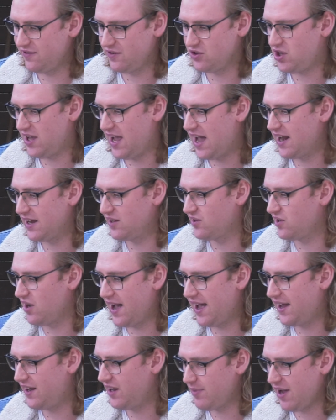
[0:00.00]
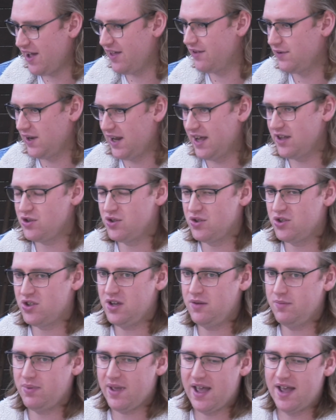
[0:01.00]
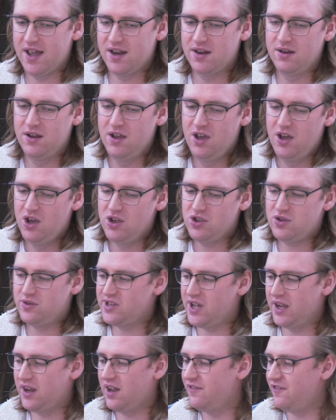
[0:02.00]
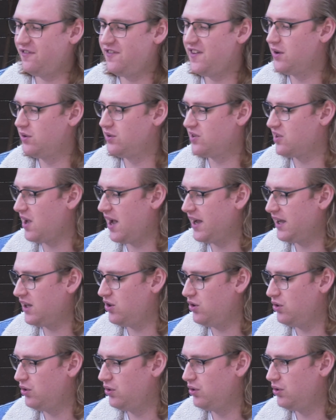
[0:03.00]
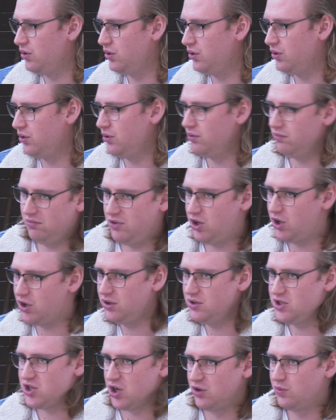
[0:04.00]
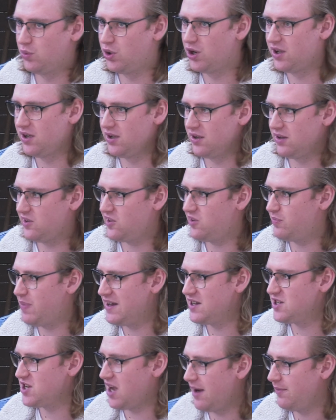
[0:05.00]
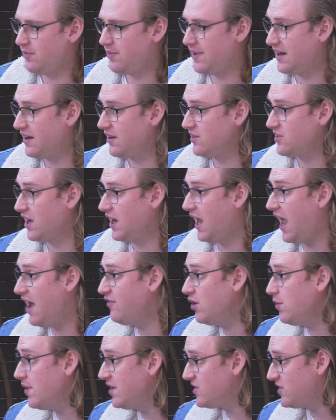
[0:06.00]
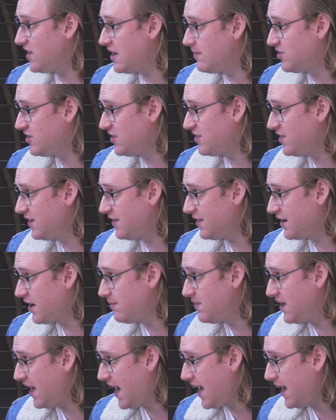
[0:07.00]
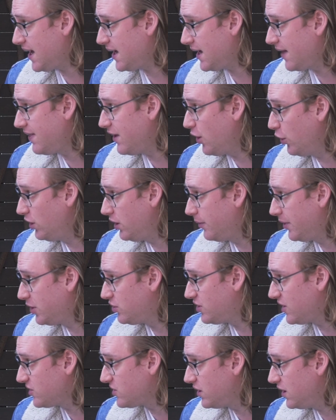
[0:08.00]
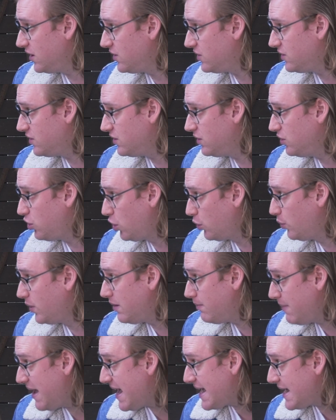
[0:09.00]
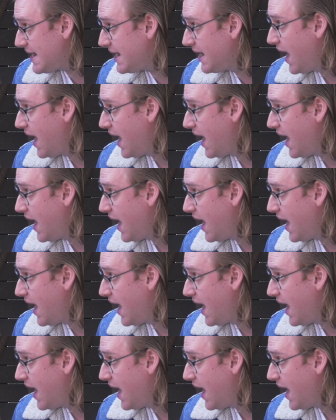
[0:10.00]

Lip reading: and she had anxiety about the relationship. And she's like, it feels like you don't want to spend time with me. And I was like, everyone seems to think that I'm gay, and the only one who doesn't is you and me,